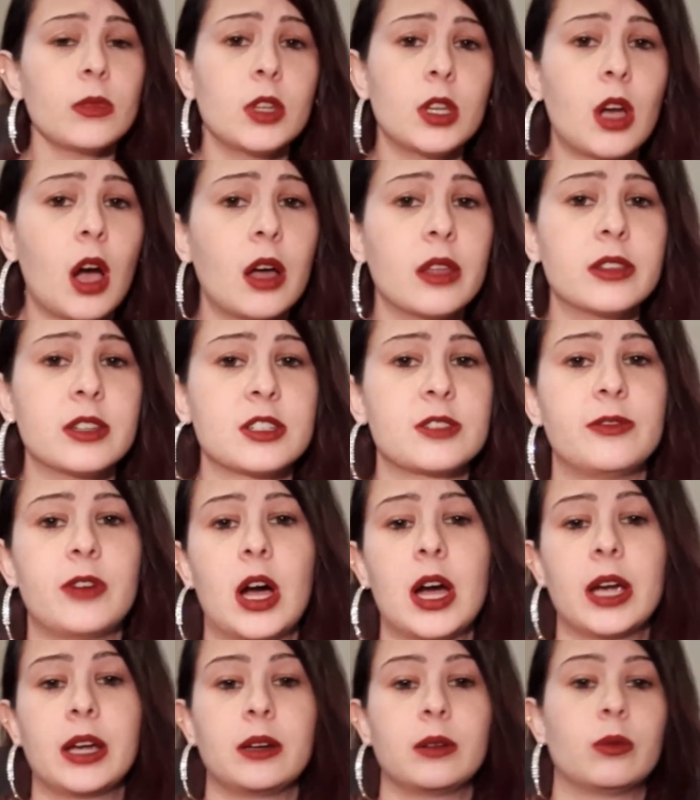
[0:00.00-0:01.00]
got this
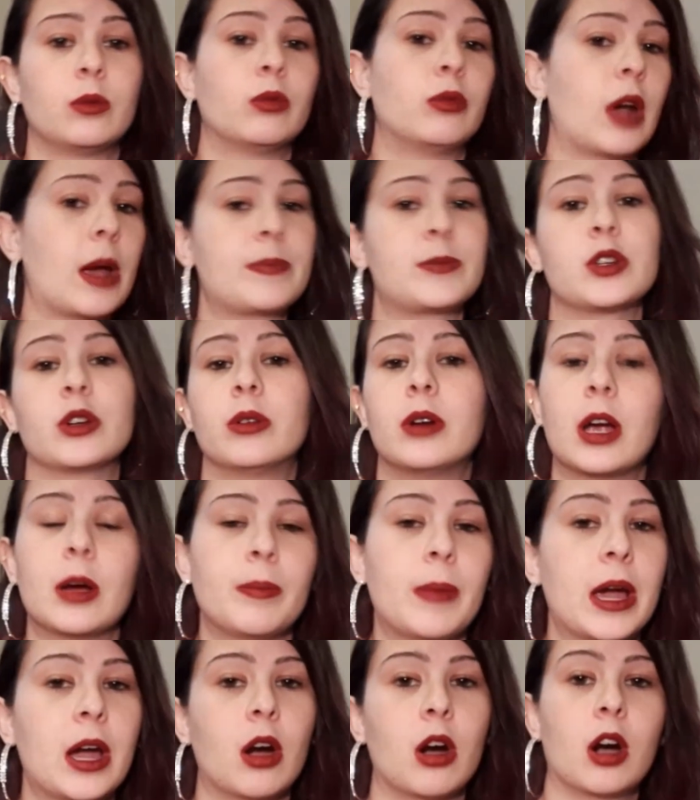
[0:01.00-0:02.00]
vine, wrapped it around
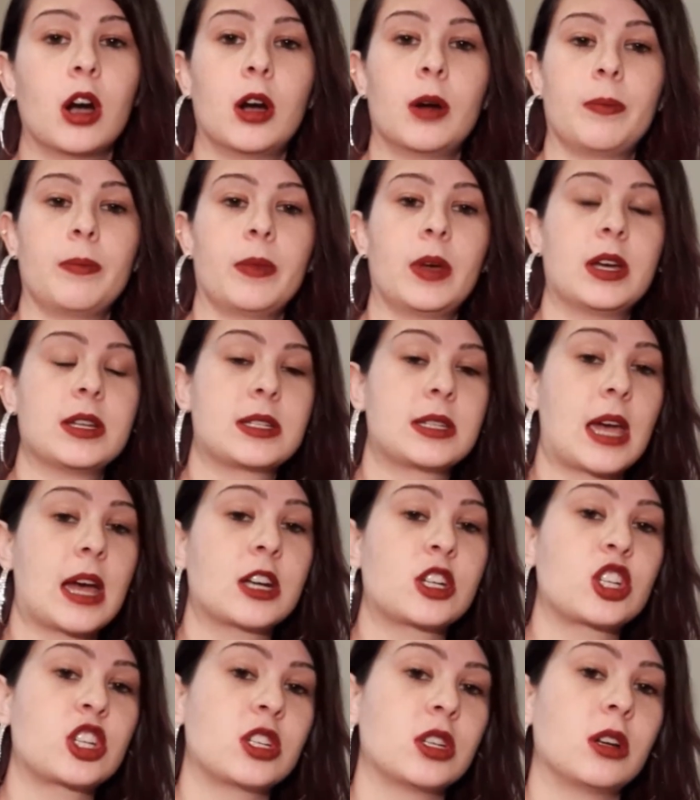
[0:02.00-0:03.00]
my arm,
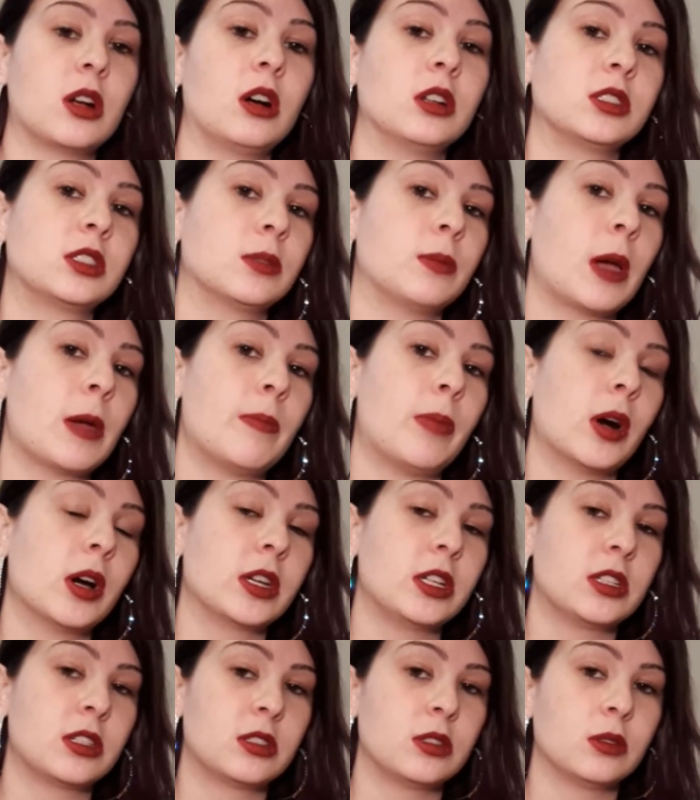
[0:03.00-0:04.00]
attached it onto my
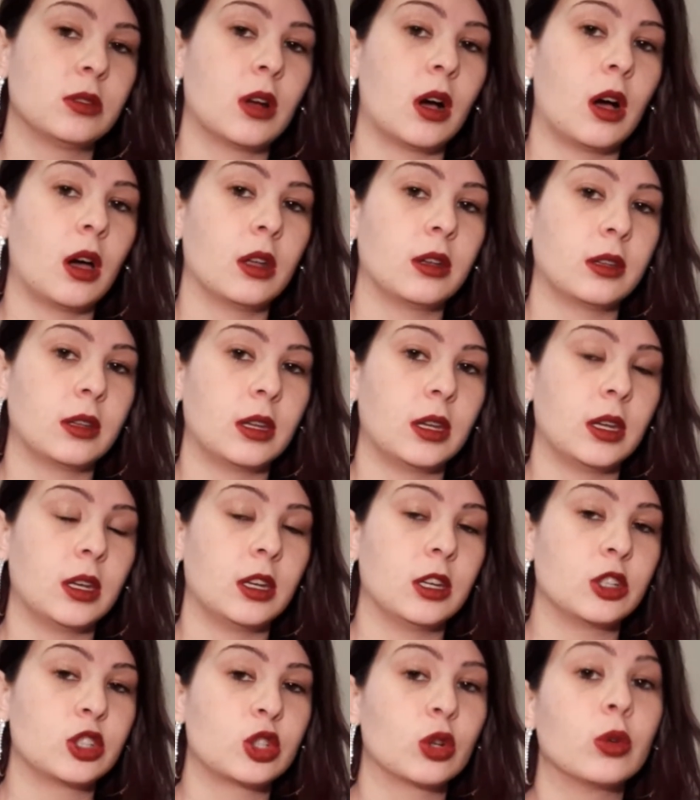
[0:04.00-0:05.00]
bodysuit on
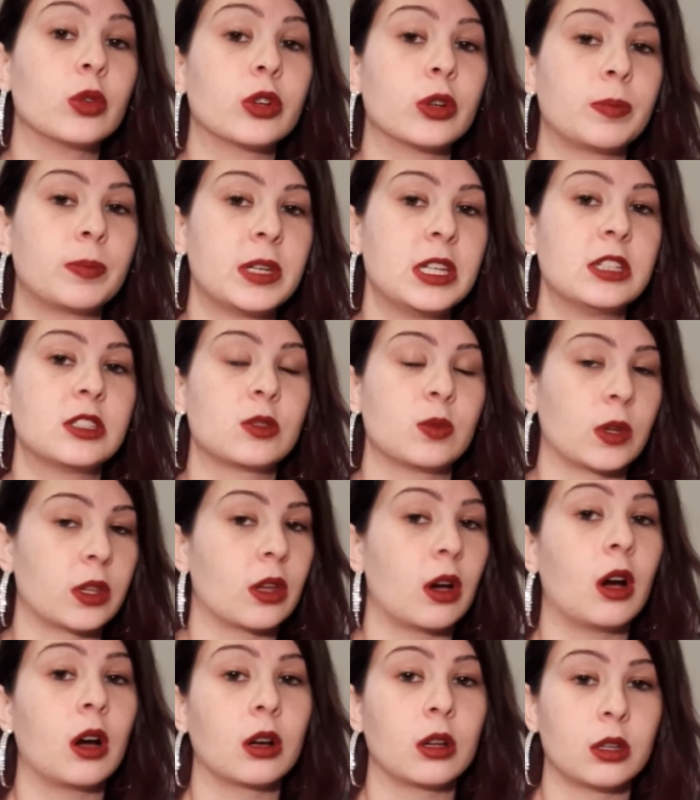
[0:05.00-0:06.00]
the shoulder piece with
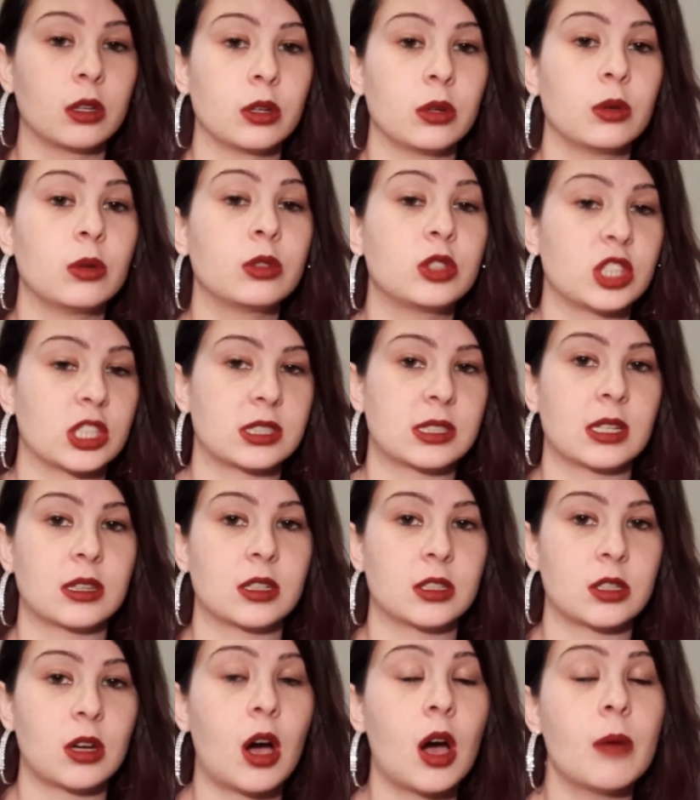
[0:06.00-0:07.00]
hot glue just at
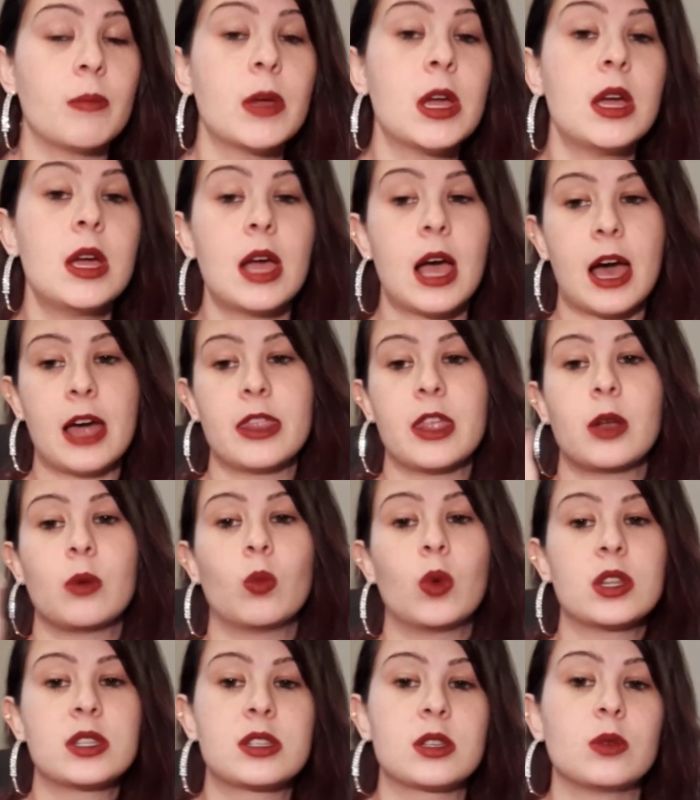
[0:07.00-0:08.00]
the top, and then
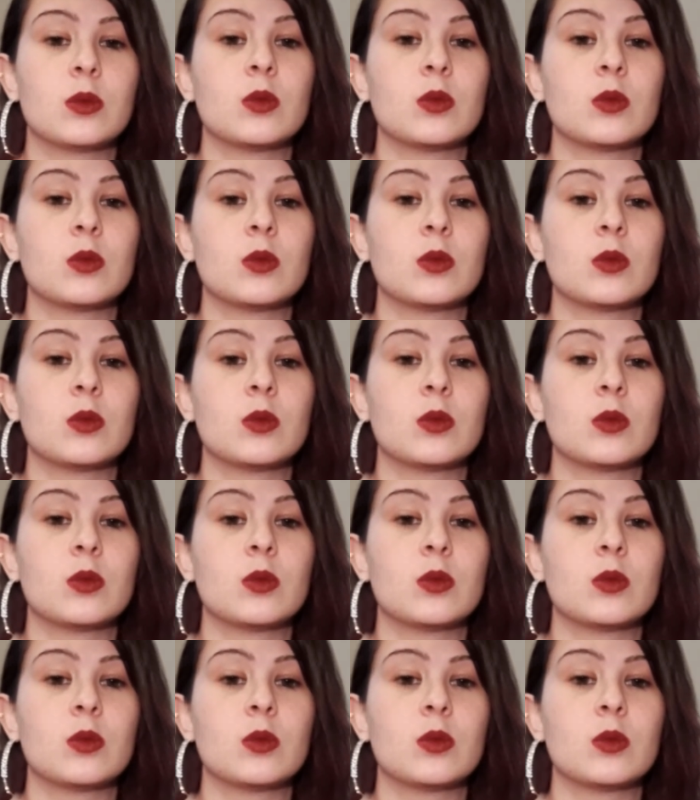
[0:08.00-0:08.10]
once it